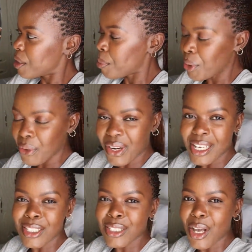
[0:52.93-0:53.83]
the
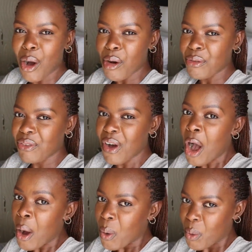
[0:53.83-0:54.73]
progress of
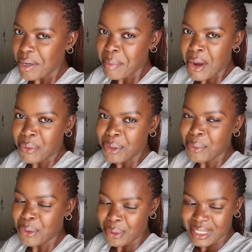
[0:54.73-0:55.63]
what my
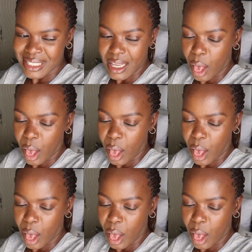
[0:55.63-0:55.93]
room looks